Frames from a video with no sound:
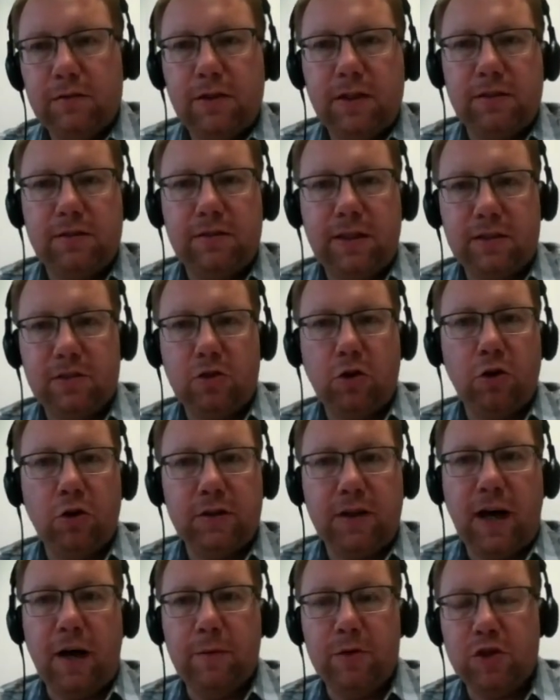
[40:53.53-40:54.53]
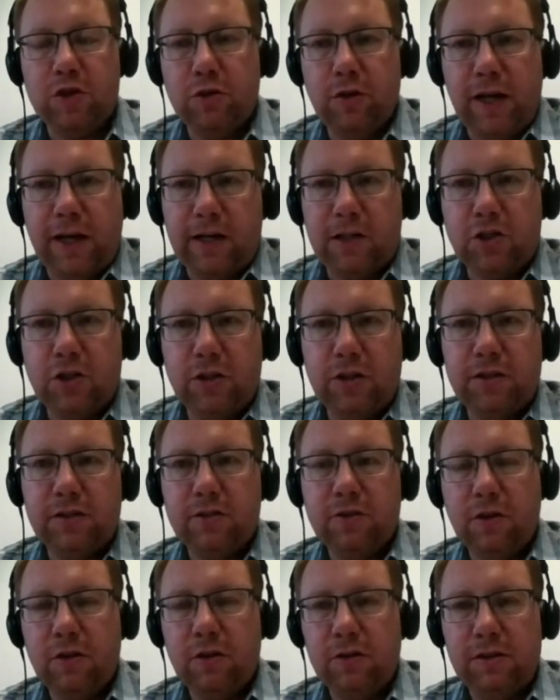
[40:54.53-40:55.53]
That's called garbage collection.
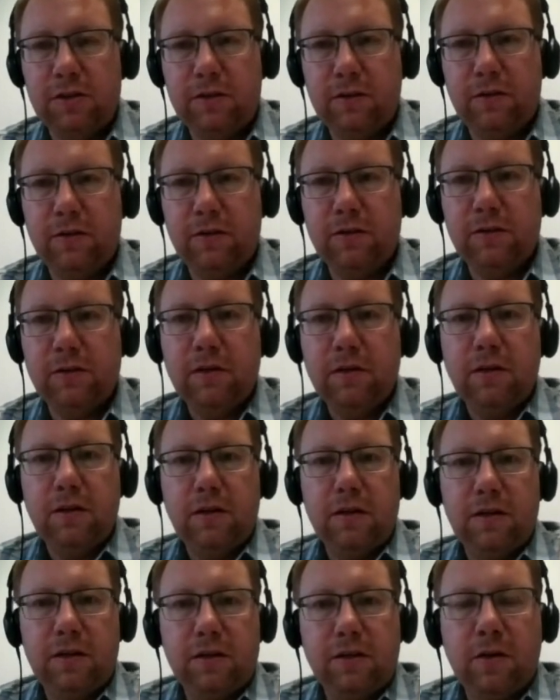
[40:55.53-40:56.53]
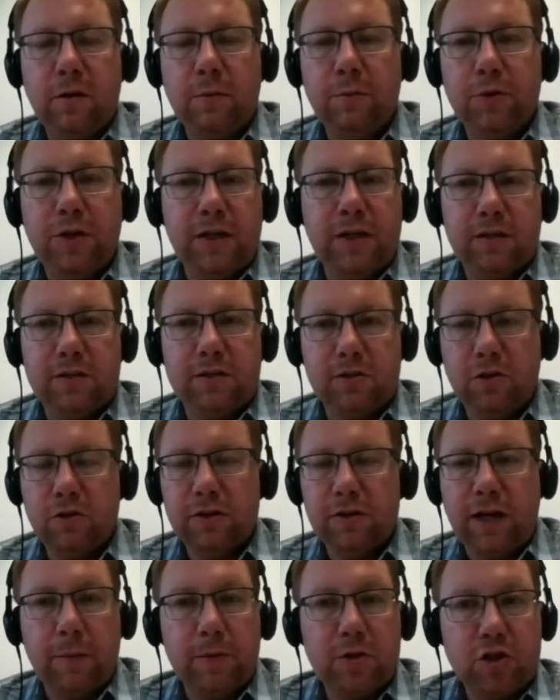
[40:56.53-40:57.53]
It's a component that's called
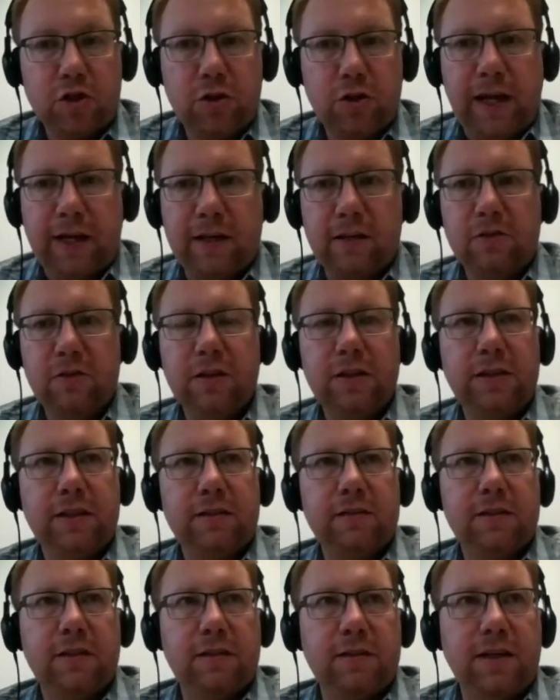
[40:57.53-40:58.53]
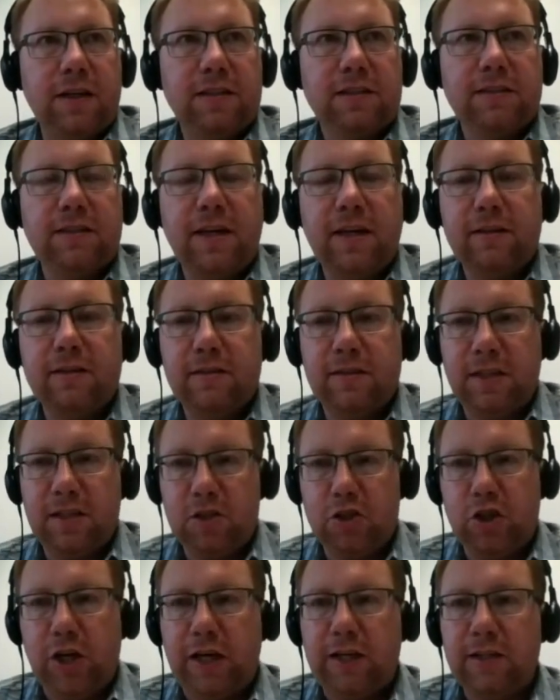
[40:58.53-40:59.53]
garbage collector that does that
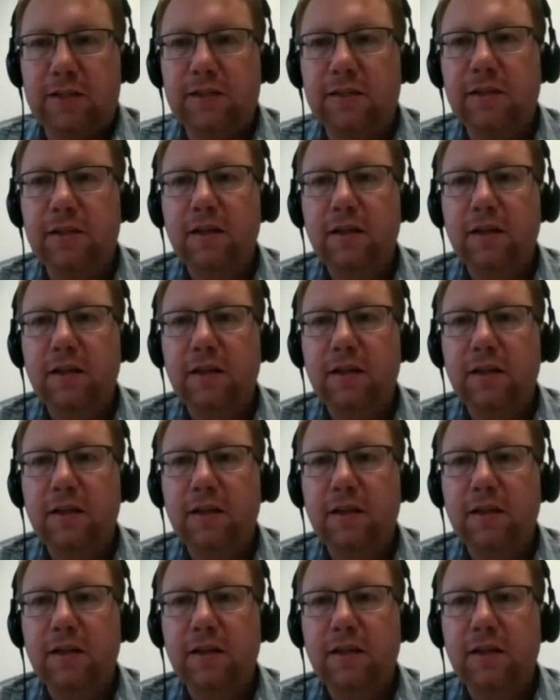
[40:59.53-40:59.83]
checks,